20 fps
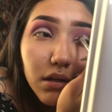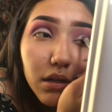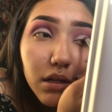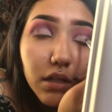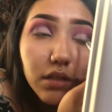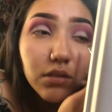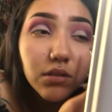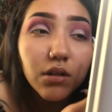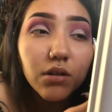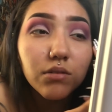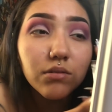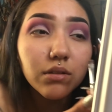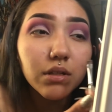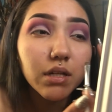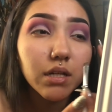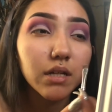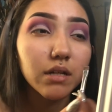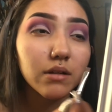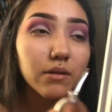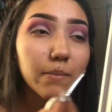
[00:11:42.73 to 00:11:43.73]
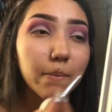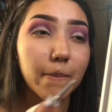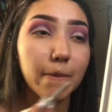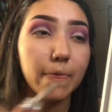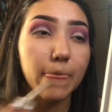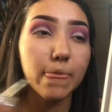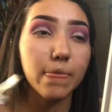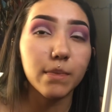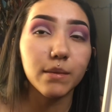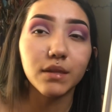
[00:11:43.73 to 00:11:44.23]
And don't like
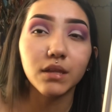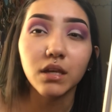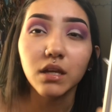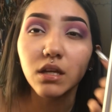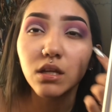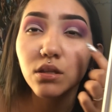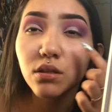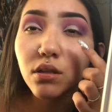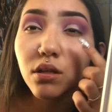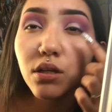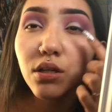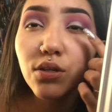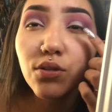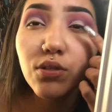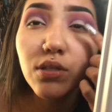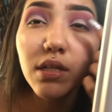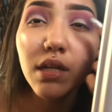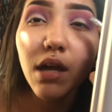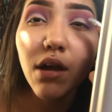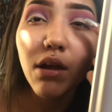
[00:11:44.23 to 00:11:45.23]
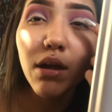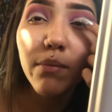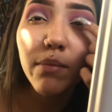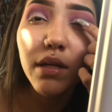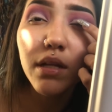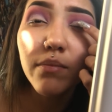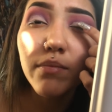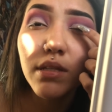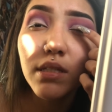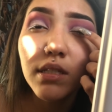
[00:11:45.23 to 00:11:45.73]
you see how I
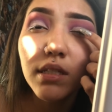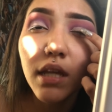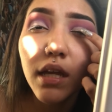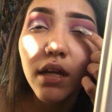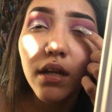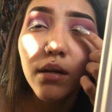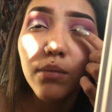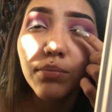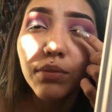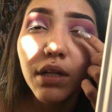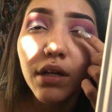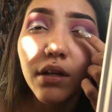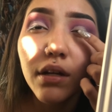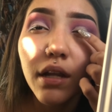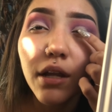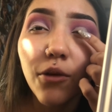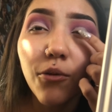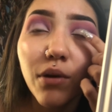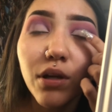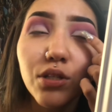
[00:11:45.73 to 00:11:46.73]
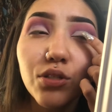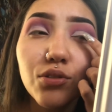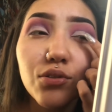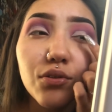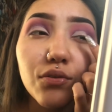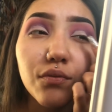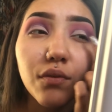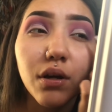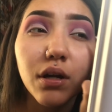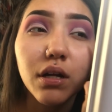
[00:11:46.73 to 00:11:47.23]
made a mistake up there and I went
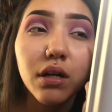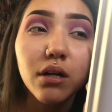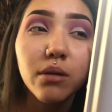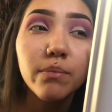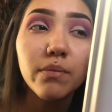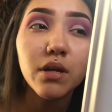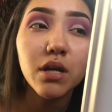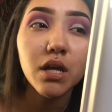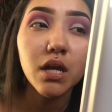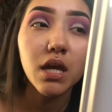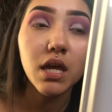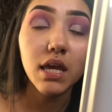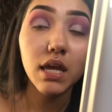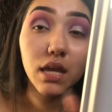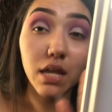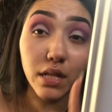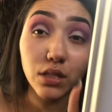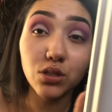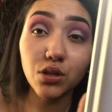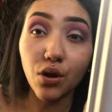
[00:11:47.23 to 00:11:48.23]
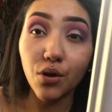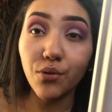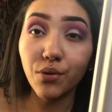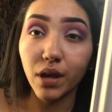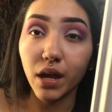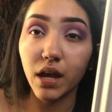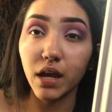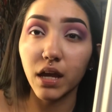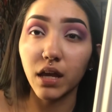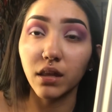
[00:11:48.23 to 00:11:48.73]
too far up? It's
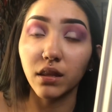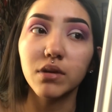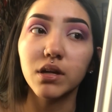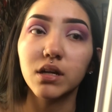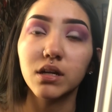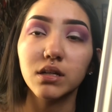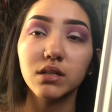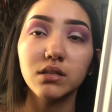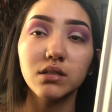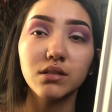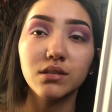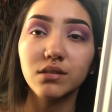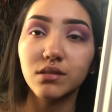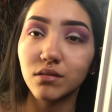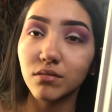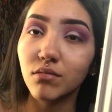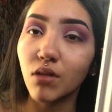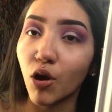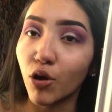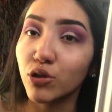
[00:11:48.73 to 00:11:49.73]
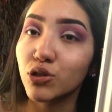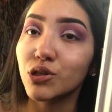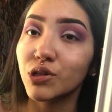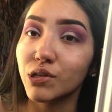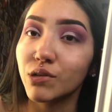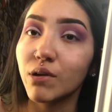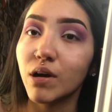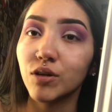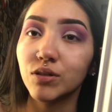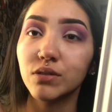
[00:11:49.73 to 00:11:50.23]
okay, because I'll show
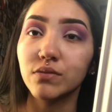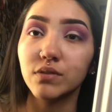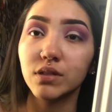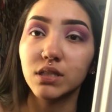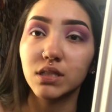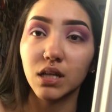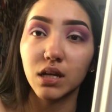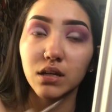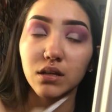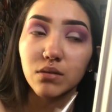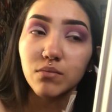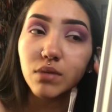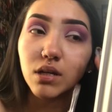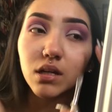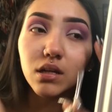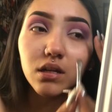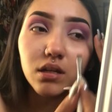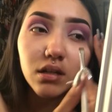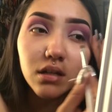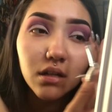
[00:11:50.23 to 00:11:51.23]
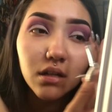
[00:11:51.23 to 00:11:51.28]
you how to fix that in a minute.